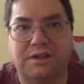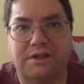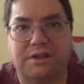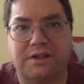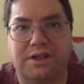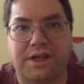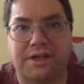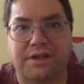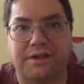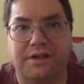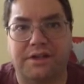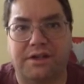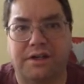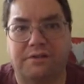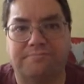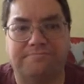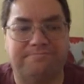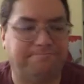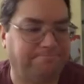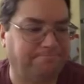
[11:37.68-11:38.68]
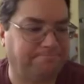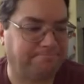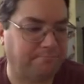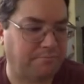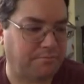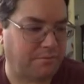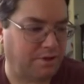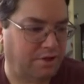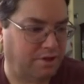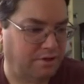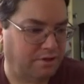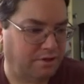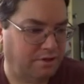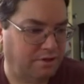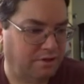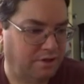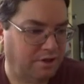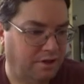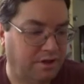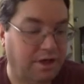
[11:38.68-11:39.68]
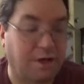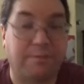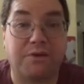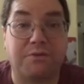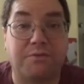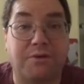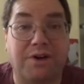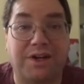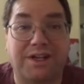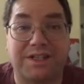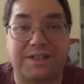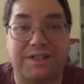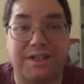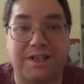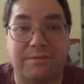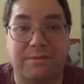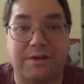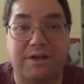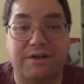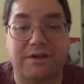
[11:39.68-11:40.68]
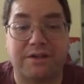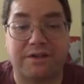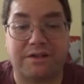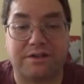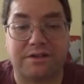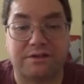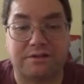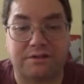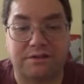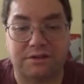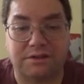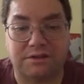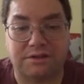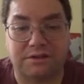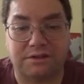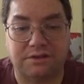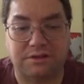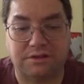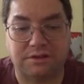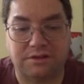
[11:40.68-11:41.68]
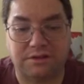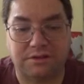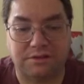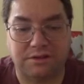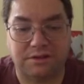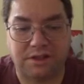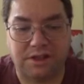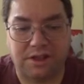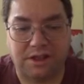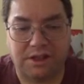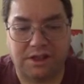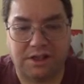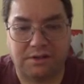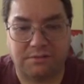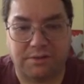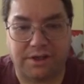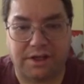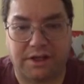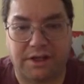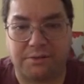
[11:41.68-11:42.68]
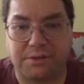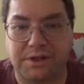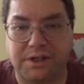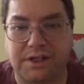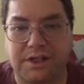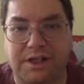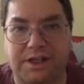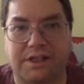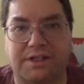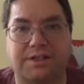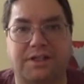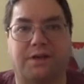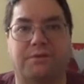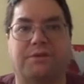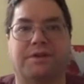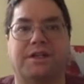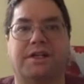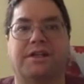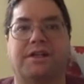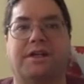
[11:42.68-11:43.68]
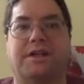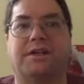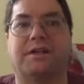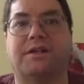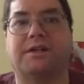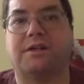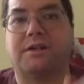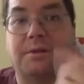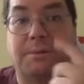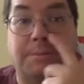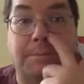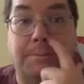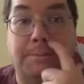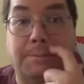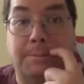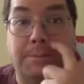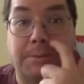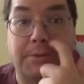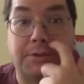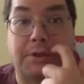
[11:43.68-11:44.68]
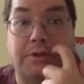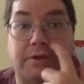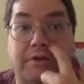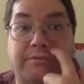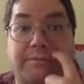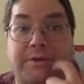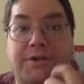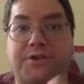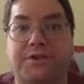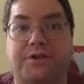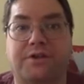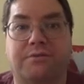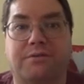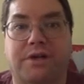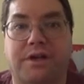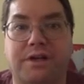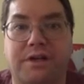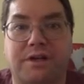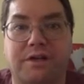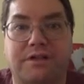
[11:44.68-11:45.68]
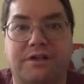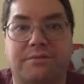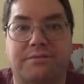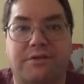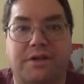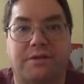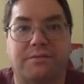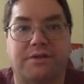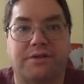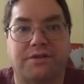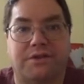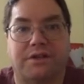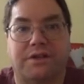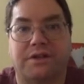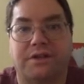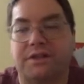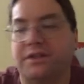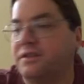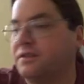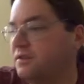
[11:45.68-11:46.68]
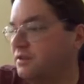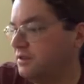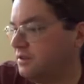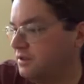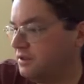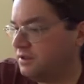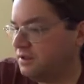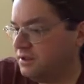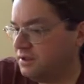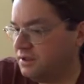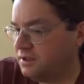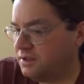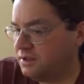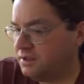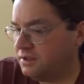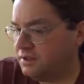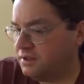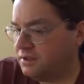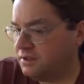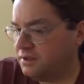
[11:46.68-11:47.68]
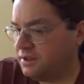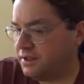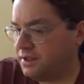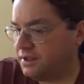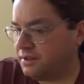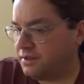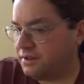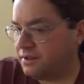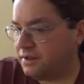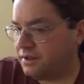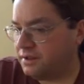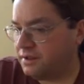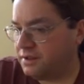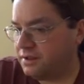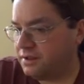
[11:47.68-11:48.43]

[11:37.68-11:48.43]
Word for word: And uh, not much more I can say about it. So, but yeah, I really, like I said, I really like it, and I'll show off my shirt when I get it sometime in July. And uh,